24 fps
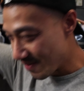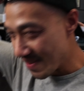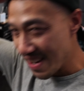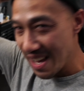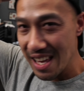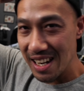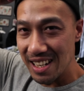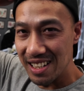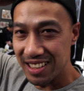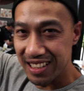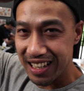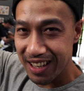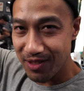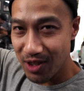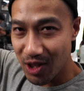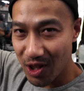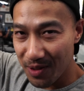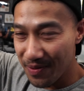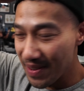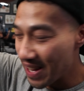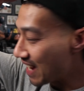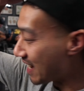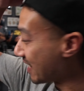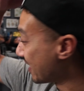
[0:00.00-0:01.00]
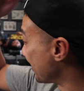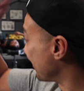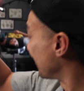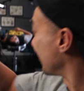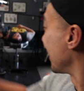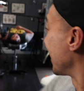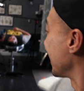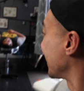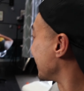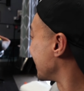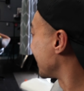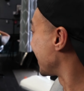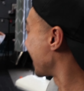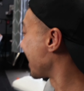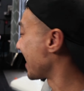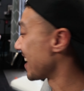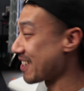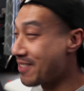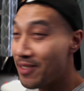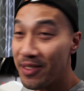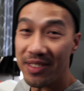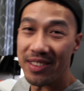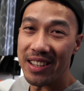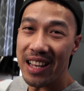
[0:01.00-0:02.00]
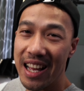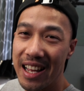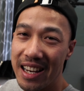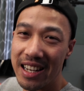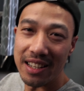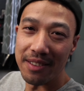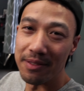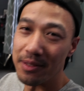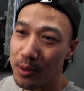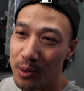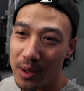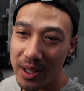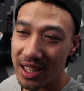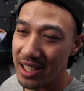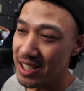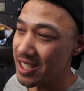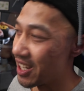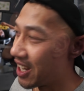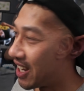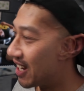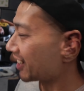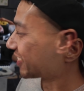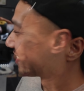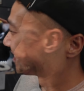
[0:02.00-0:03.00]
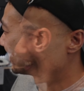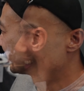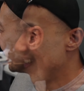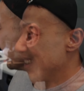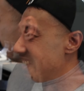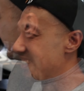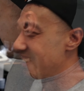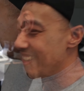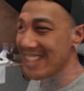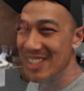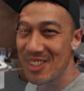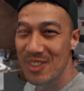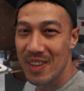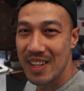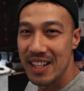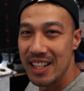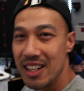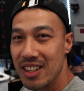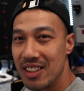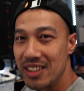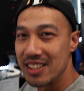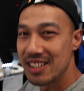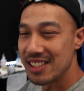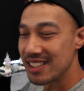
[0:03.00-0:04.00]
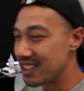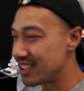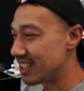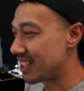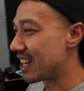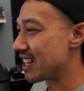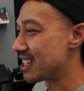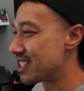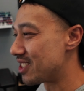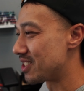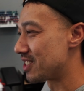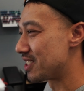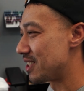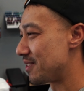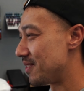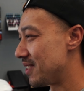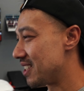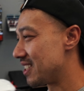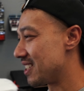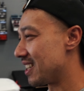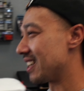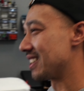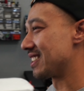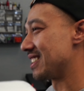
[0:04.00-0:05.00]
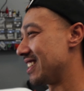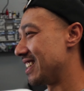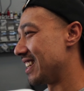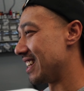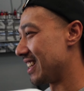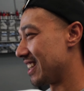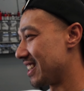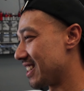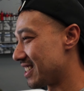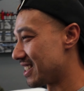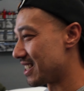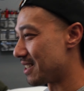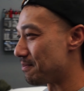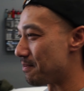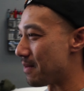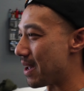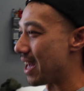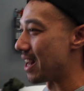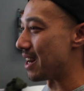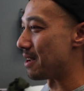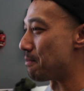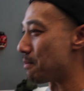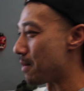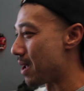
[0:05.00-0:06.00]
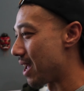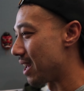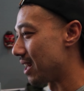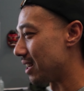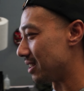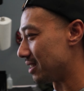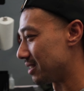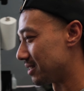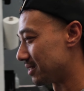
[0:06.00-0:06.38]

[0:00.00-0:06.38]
mad. I'm so mad at him right today. I'm, I didn't even want to talk. That's why you don't, you guys don't see me talk today, because I'm mad at Matt.